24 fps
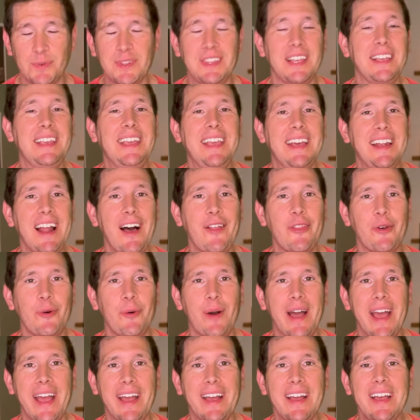with a kid on the
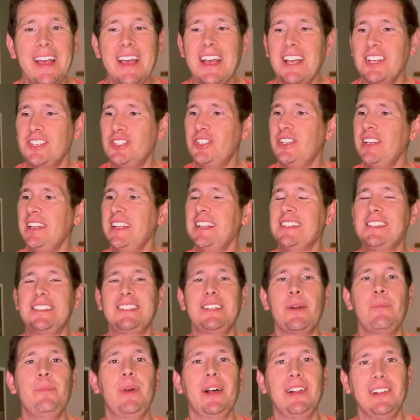way. She needs
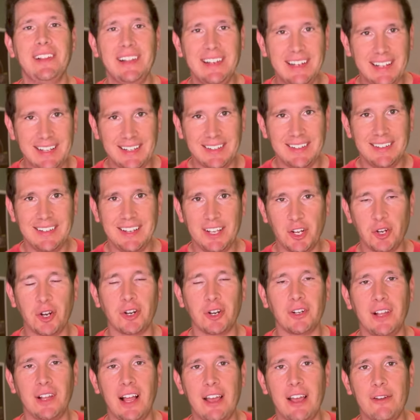stability in
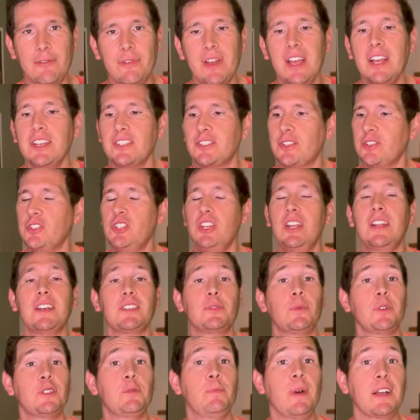her life, so she does
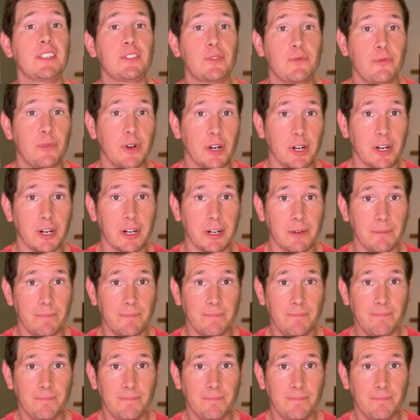what's best for her.